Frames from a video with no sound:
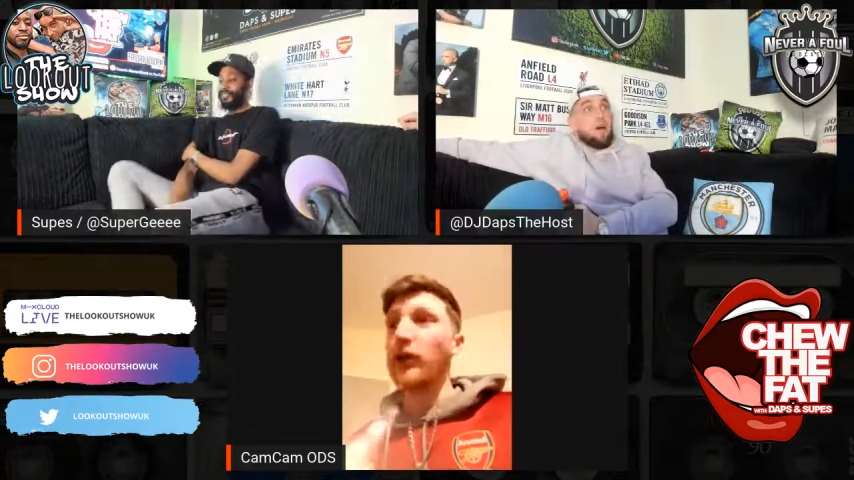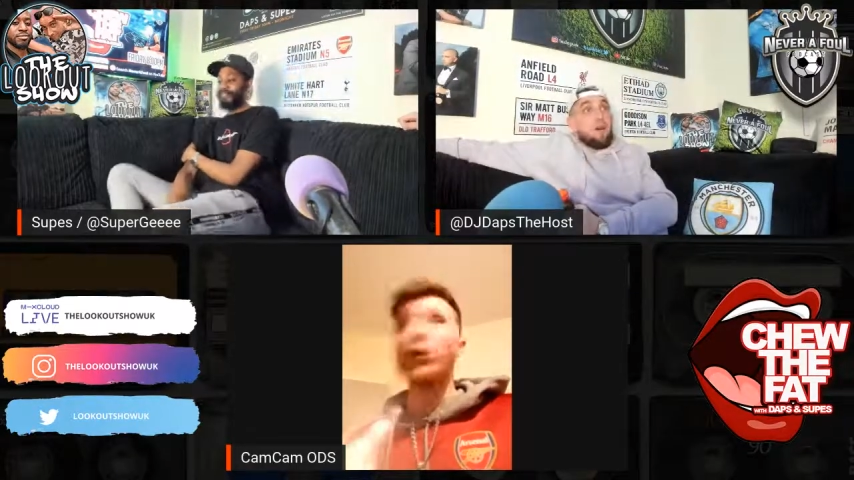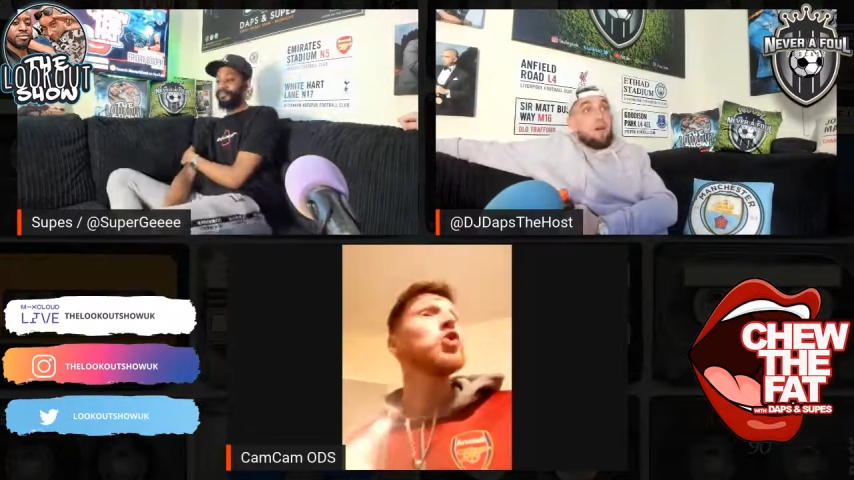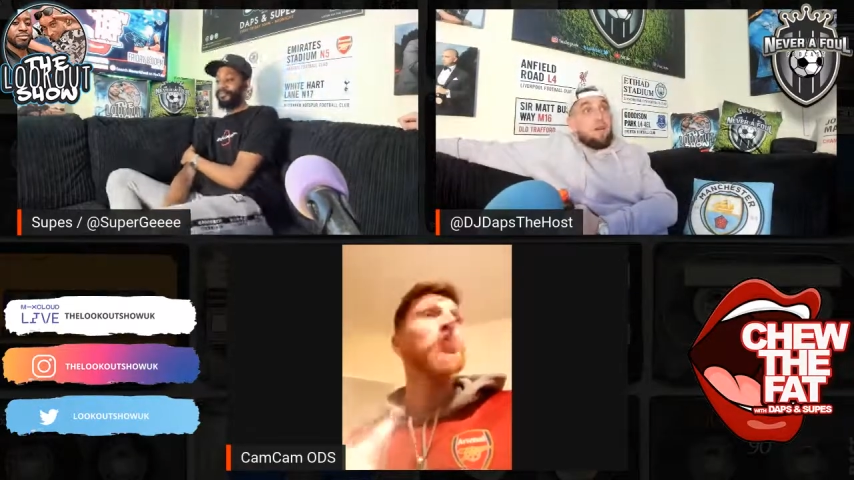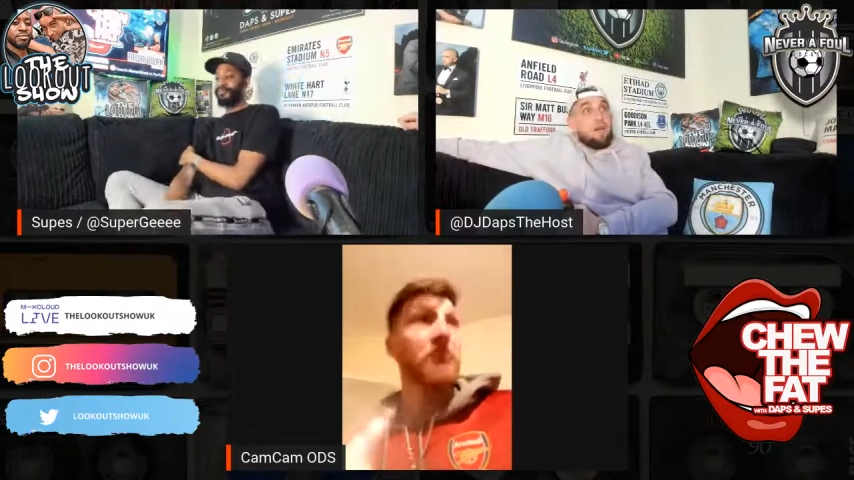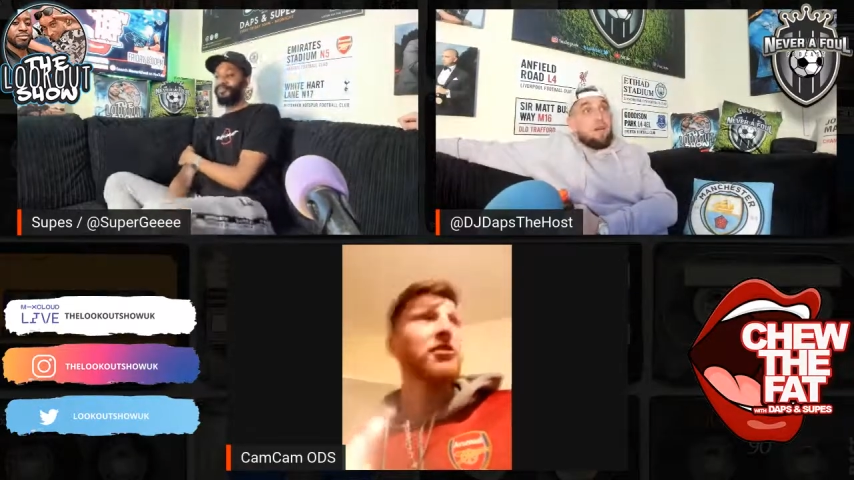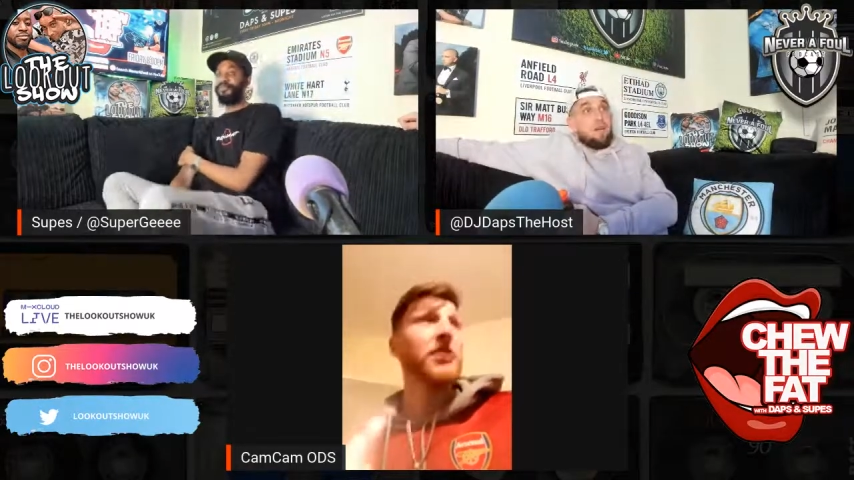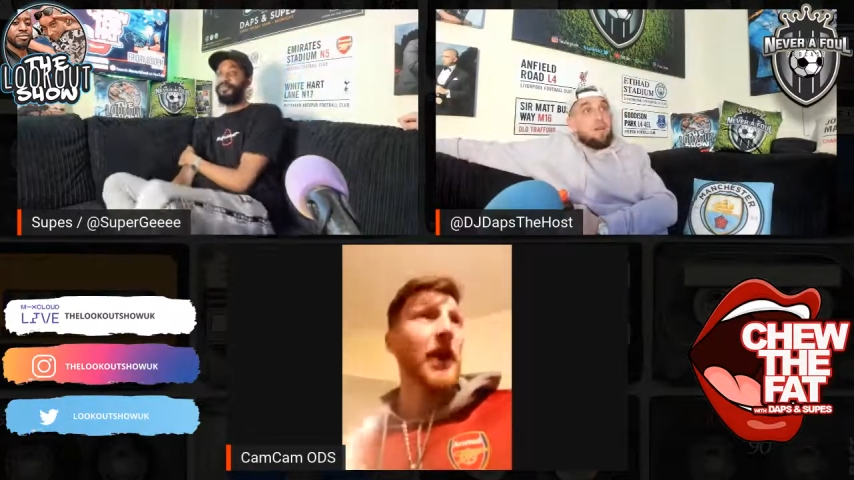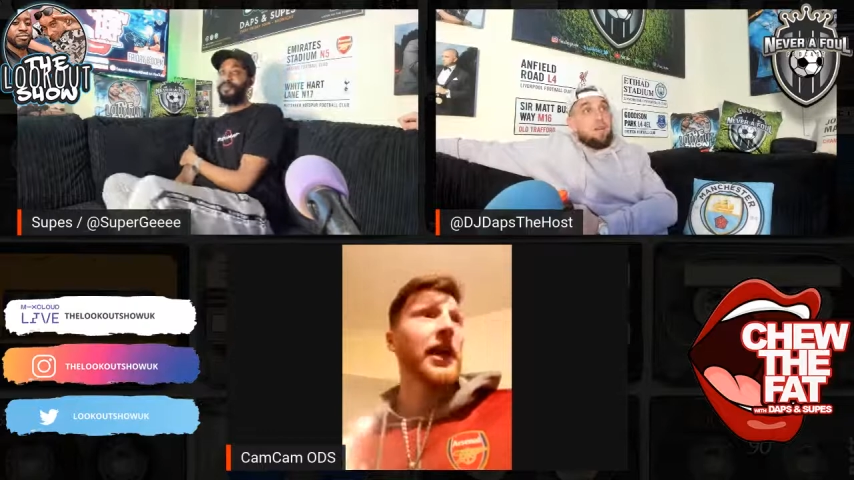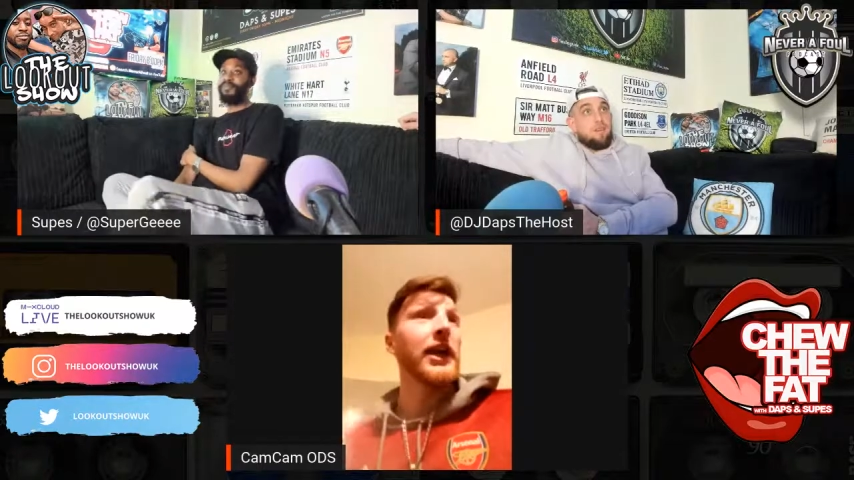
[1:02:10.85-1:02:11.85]
you definitely
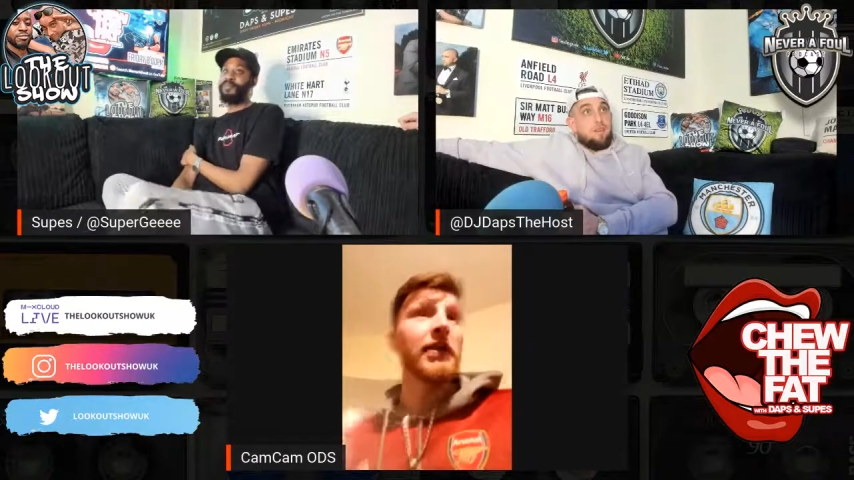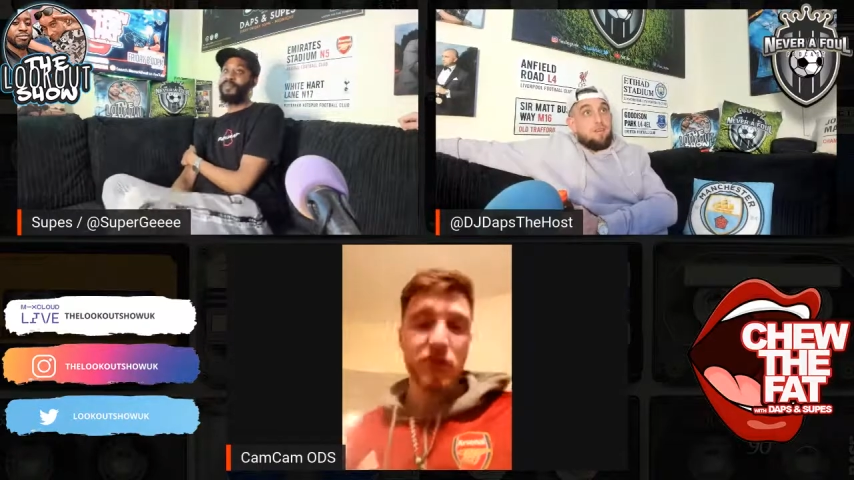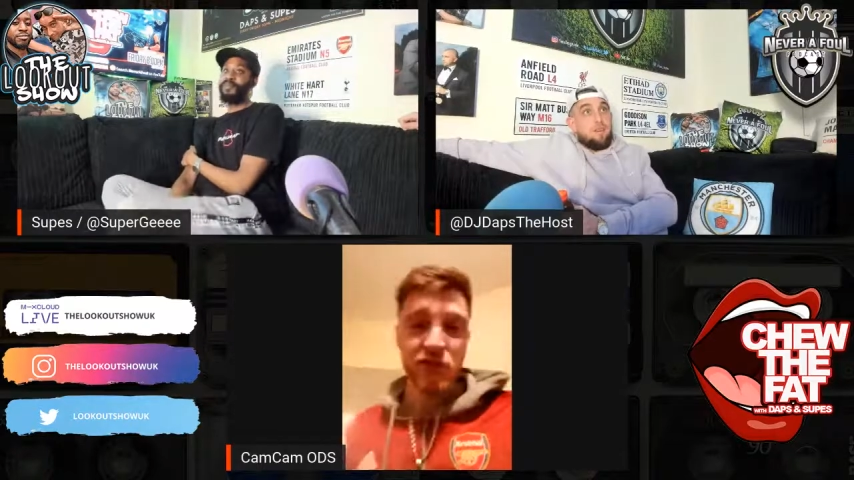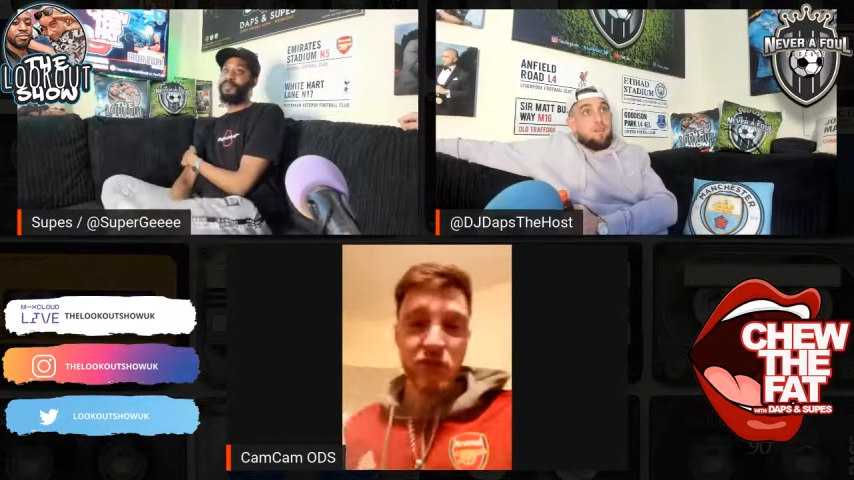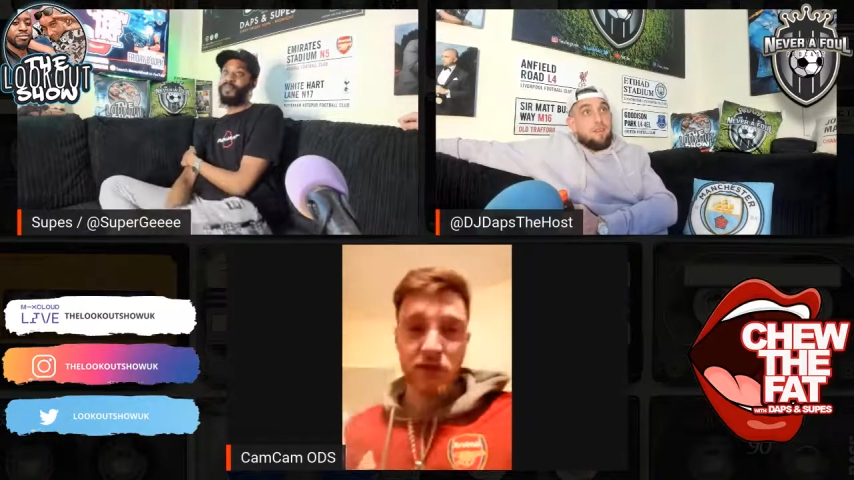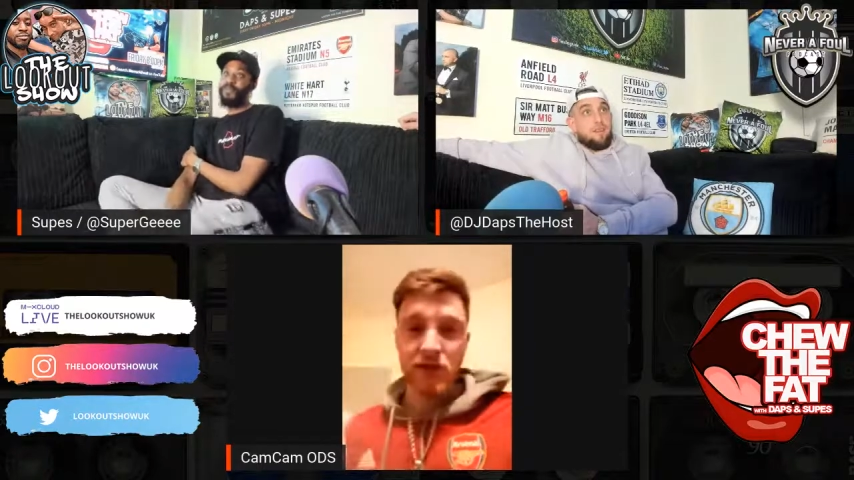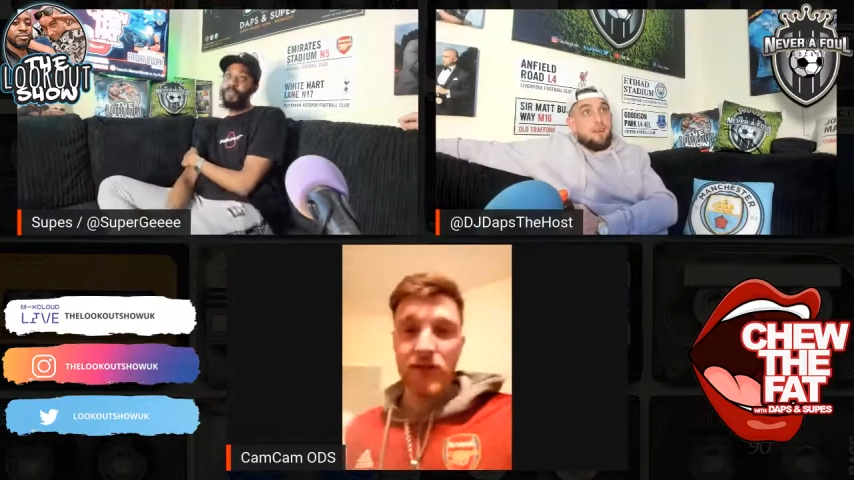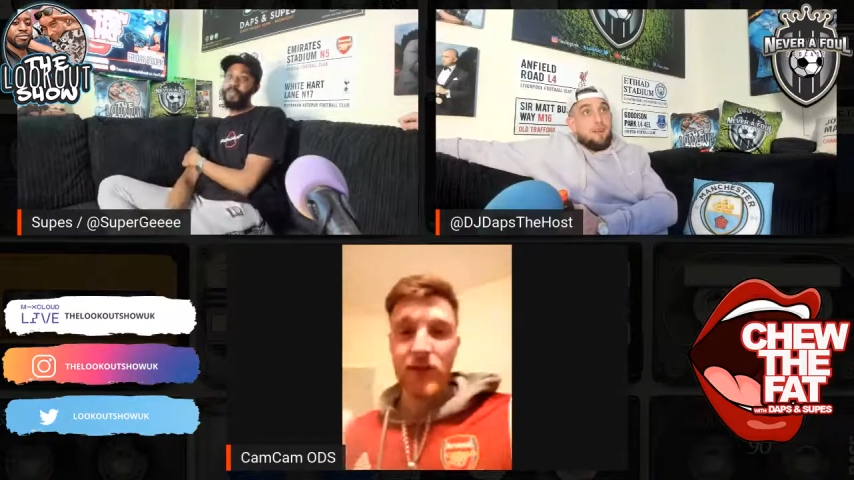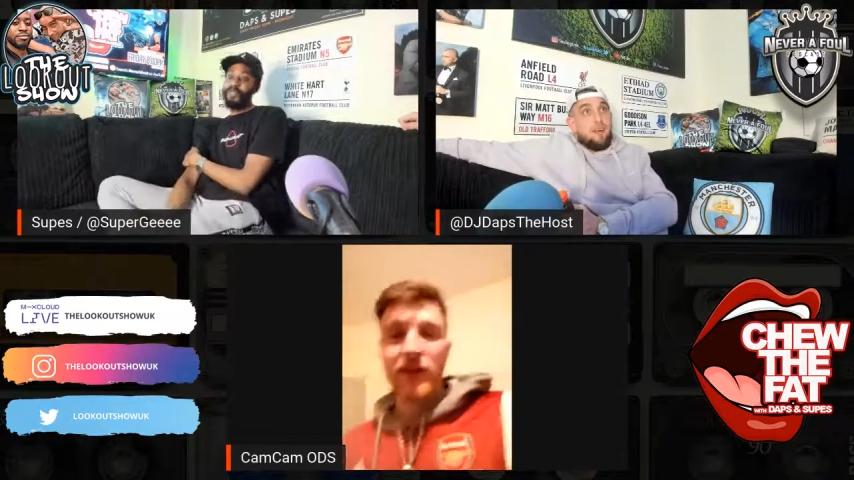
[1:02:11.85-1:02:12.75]
done it, innit? Because it would have.